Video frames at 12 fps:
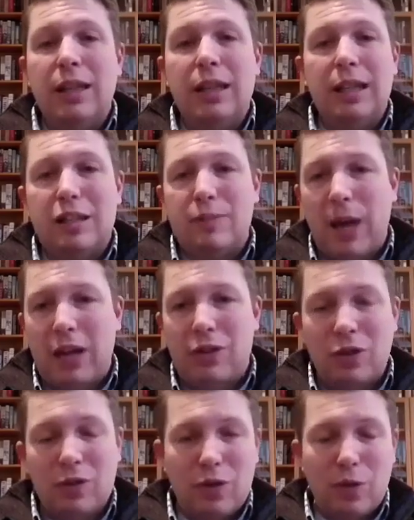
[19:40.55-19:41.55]
he gets
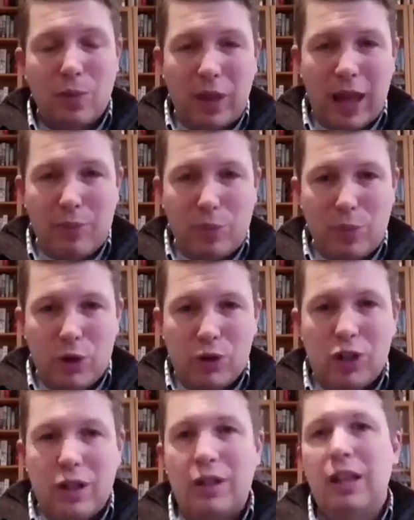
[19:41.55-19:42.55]
passed over for that
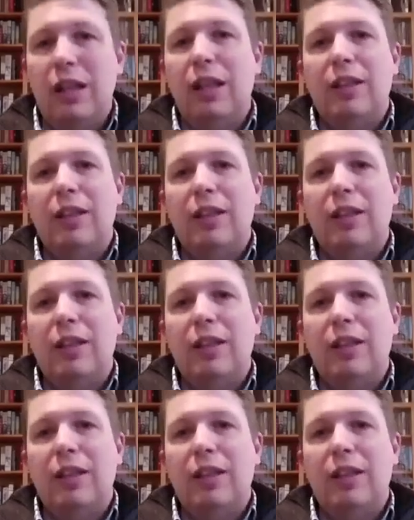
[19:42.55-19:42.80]
promotion.